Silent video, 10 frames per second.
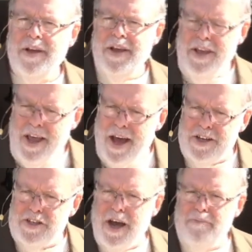You got to
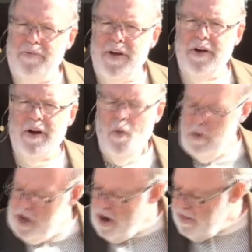stop fearing. Well,
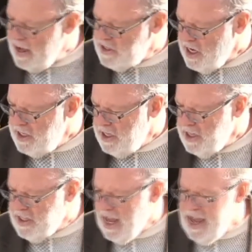Terry, that's easy to
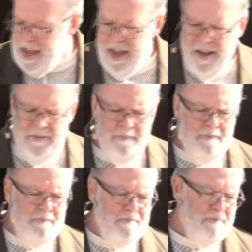say.
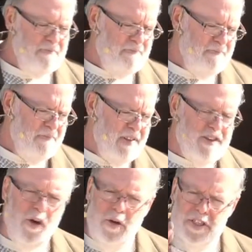
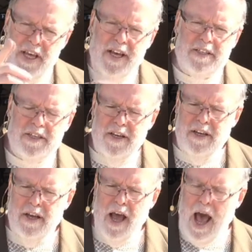So is this.
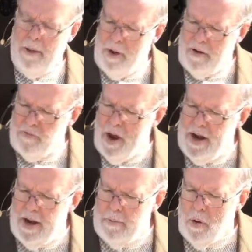I'm not afraid
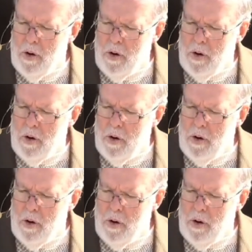anymore.